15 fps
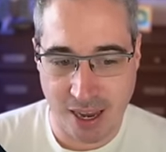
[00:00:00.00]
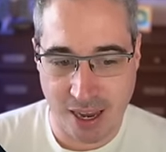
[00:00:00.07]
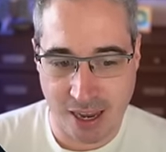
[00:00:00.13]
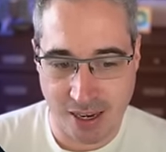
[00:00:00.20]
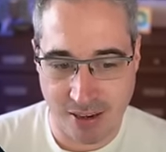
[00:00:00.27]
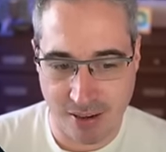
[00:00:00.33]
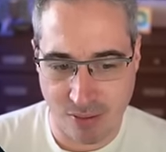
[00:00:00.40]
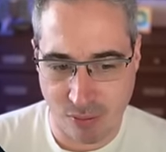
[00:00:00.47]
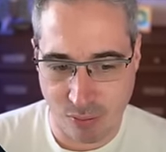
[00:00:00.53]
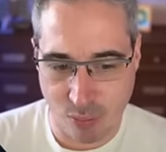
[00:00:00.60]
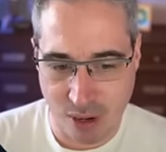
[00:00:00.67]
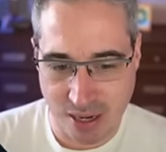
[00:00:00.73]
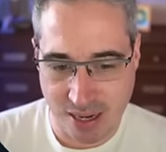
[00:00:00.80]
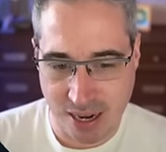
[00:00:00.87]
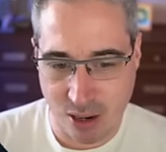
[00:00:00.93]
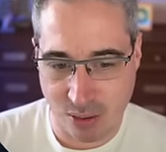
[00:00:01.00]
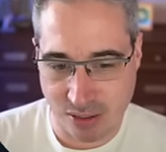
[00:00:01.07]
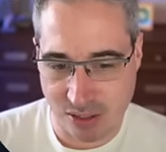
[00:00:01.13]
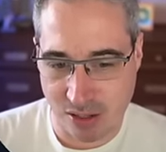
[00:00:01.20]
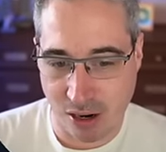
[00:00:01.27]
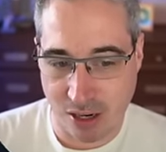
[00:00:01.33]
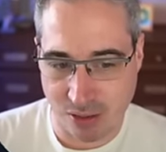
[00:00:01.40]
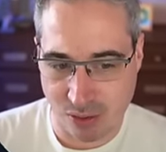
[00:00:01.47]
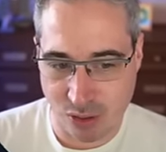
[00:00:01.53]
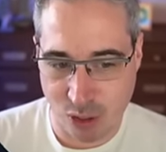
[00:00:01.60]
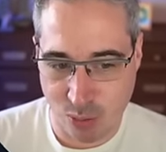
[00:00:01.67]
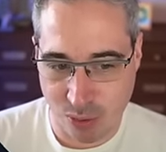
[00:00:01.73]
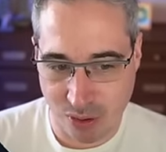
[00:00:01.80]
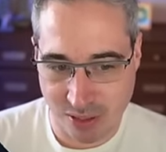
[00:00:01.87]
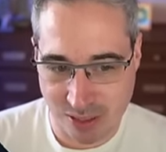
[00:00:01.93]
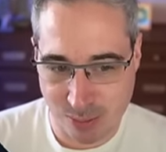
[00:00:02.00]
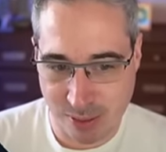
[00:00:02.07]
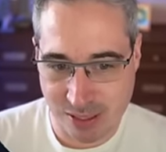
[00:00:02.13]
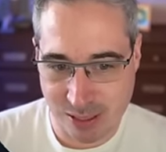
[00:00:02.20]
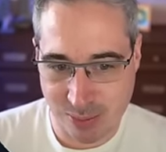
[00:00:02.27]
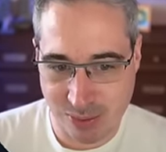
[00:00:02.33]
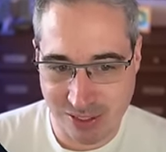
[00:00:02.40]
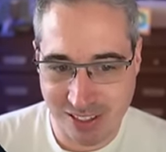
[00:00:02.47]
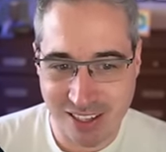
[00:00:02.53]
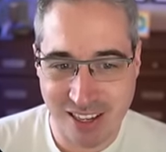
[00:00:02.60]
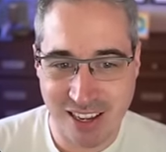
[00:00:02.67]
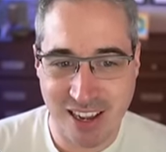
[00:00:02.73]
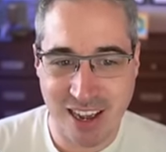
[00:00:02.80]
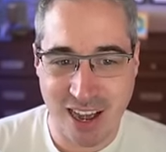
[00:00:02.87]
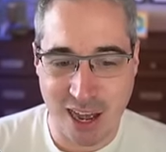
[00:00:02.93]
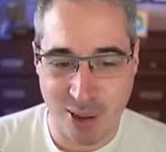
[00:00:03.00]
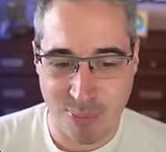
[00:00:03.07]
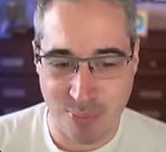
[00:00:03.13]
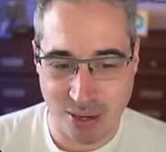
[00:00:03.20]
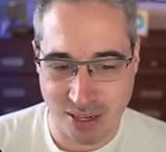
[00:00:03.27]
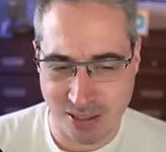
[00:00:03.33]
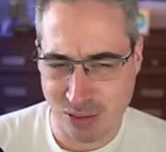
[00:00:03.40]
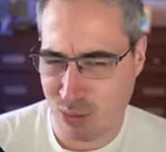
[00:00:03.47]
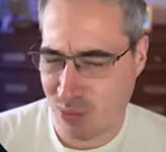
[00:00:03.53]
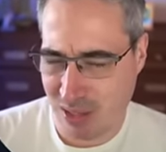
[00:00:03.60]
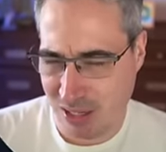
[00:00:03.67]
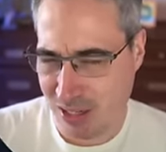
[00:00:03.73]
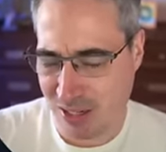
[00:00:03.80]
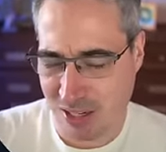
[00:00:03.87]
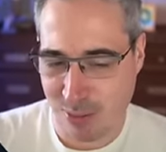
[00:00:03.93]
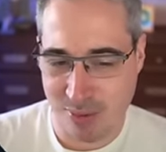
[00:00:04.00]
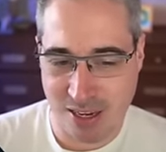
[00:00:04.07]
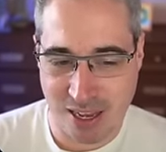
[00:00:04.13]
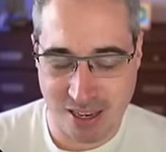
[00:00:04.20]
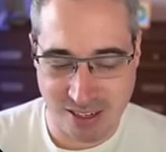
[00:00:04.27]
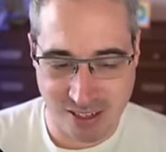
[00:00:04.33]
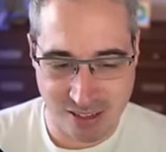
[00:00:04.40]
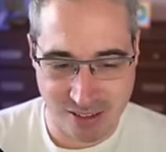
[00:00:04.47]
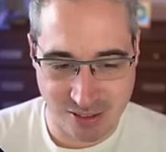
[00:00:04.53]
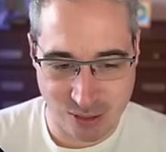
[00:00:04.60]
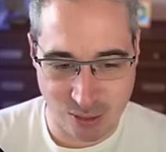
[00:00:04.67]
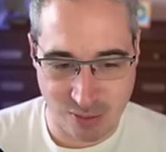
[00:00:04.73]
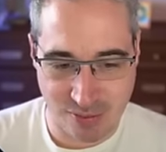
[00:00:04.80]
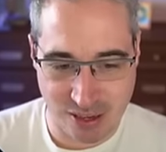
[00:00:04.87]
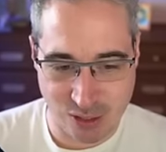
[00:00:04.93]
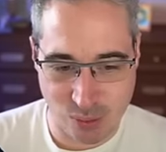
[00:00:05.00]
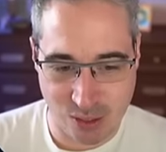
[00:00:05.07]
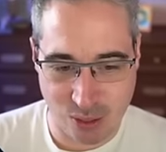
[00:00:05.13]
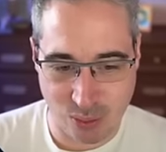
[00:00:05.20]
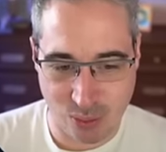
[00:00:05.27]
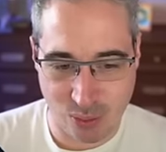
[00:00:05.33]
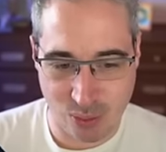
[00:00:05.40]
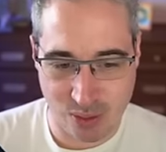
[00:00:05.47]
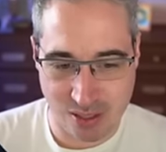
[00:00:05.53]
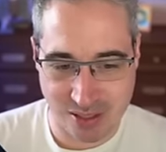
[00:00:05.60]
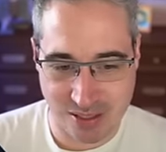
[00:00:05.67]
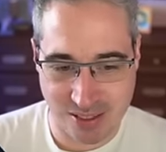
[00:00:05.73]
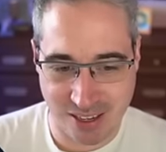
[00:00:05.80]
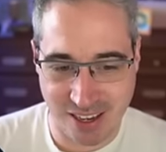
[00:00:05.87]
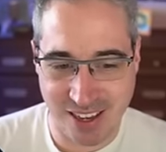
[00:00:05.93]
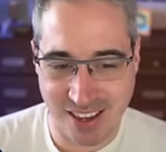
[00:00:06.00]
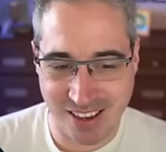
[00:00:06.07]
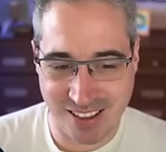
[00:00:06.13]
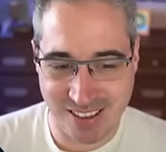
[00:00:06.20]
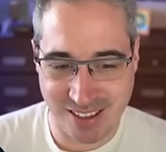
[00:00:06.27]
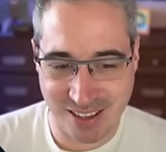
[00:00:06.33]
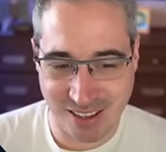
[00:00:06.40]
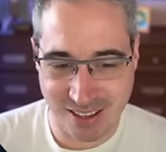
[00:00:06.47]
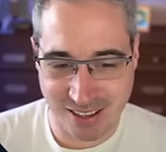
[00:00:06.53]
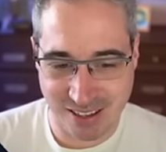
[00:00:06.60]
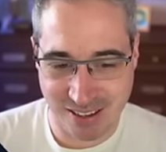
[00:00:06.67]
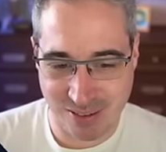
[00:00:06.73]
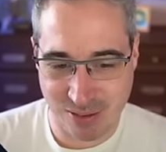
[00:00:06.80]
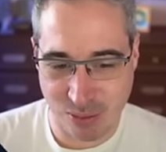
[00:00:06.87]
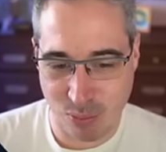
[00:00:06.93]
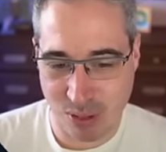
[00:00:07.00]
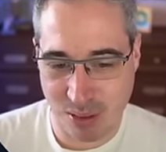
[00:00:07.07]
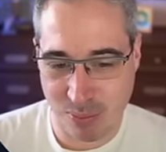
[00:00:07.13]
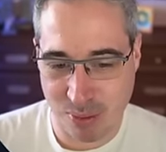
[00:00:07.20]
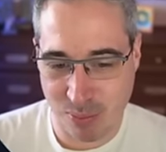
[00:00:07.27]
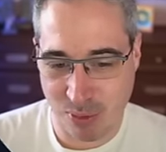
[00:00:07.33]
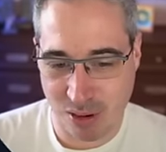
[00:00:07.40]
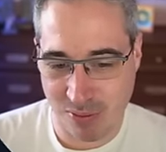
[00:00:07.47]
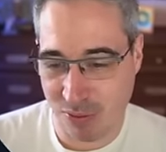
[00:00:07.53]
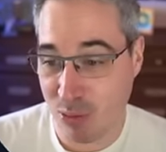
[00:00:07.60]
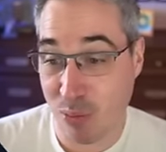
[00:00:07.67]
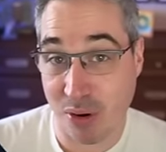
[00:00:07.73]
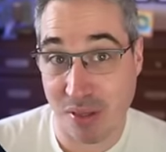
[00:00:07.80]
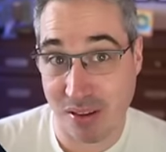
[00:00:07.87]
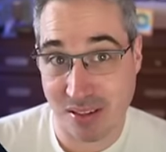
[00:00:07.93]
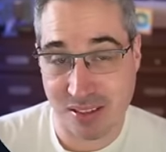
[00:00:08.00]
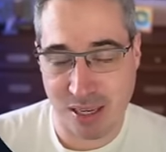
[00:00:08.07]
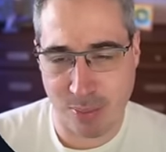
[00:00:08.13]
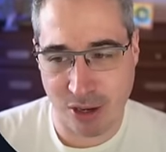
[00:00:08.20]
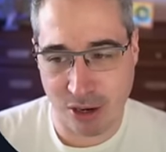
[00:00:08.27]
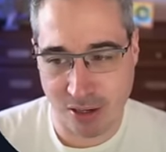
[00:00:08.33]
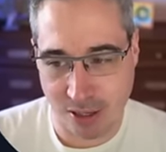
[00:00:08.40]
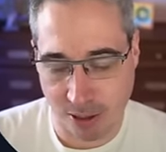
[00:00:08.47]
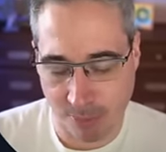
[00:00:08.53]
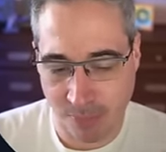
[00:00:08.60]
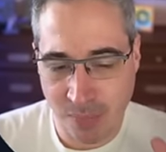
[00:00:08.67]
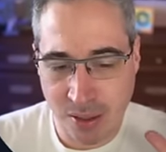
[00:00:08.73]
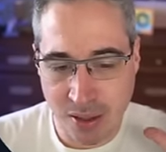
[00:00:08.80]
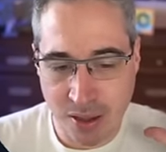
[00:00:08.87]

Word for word: And right now it's not super indispensable, but it's really going to come in handy sort of as we go through this with a few more things coming on here.